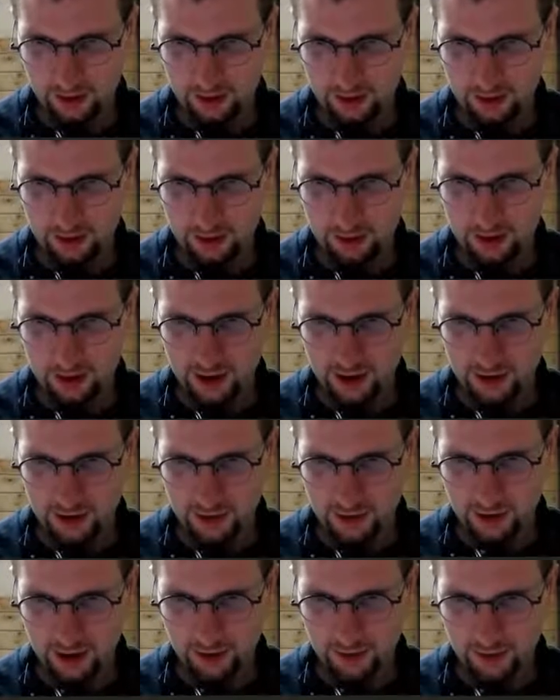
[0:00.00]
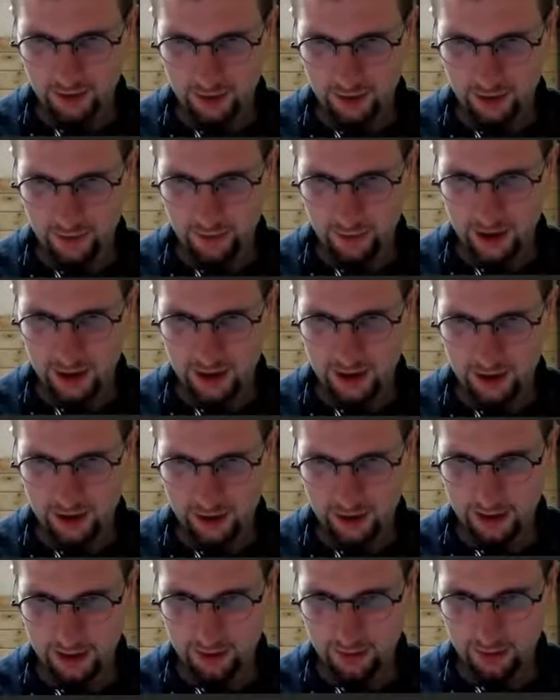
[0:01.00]
you can't use as var Y here
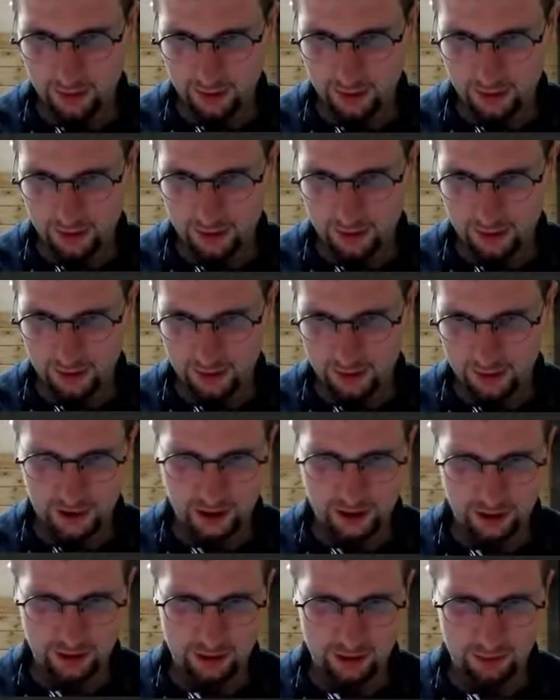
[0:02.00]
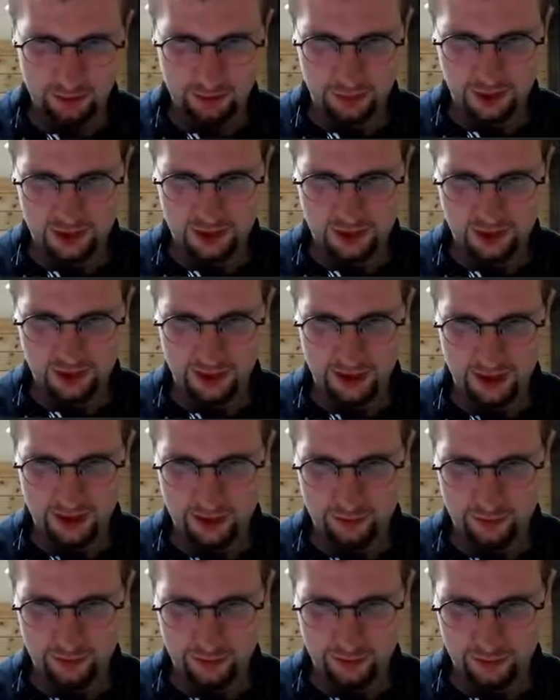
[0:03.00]
anymore. I don't know how to print
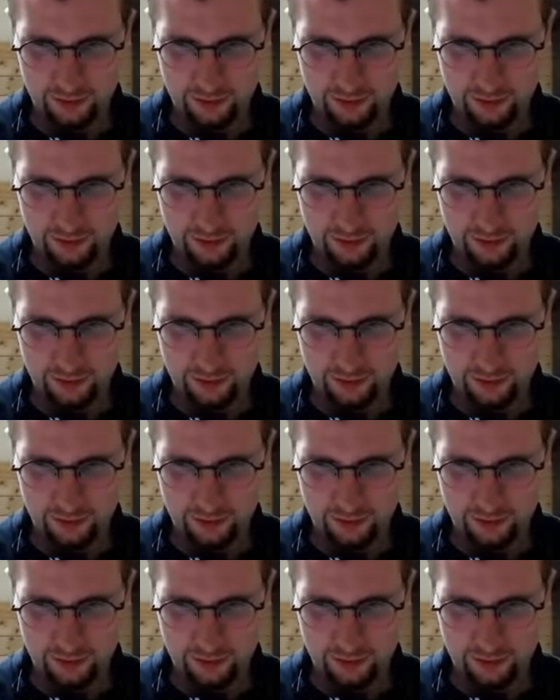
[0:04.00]
F.